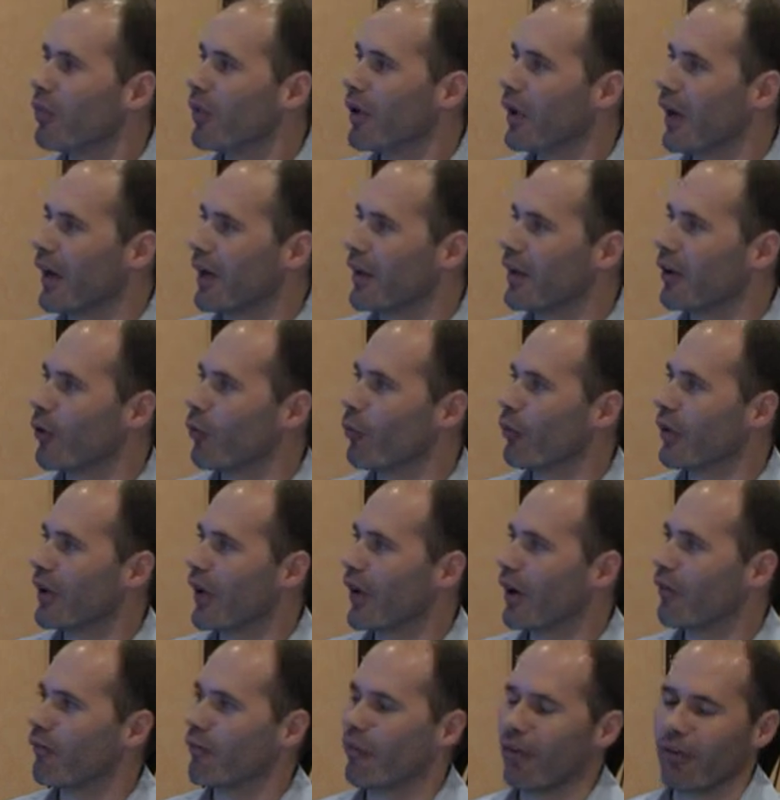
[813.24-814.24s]
And here we
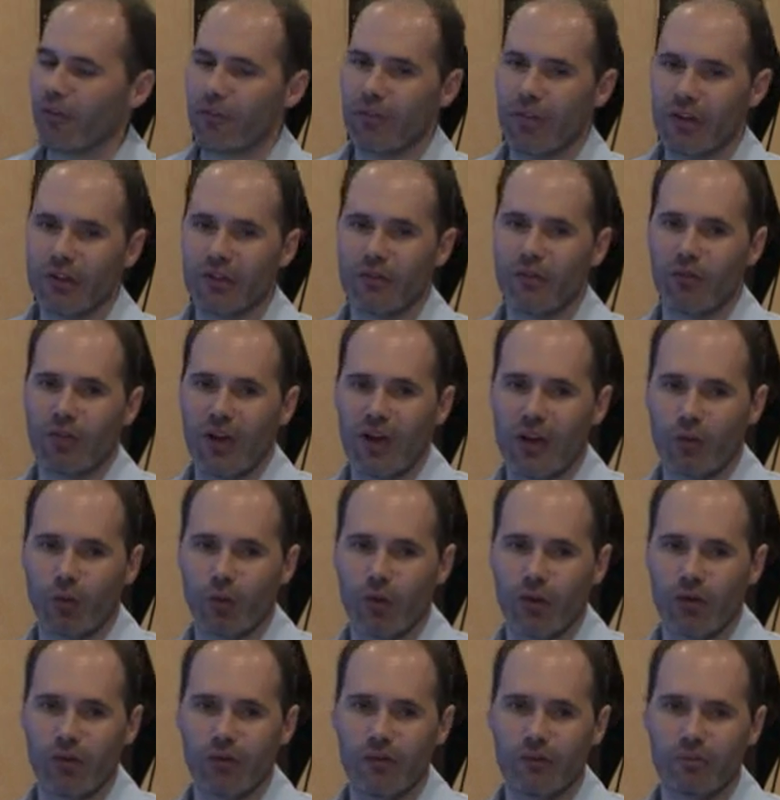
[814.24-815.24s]
have the effect of light
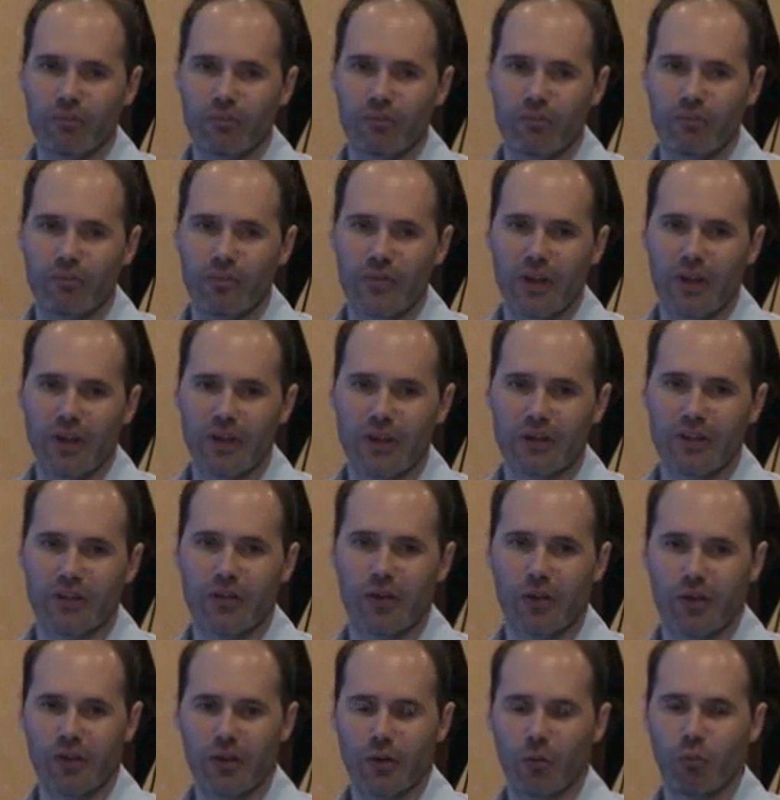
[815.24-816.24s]
water is
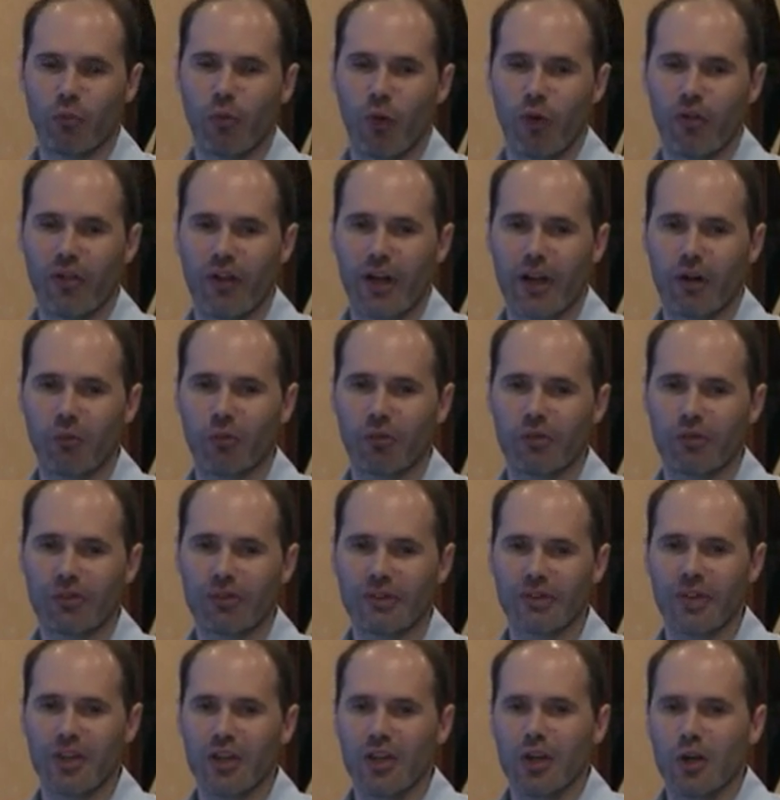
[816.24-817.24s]
good in both animals,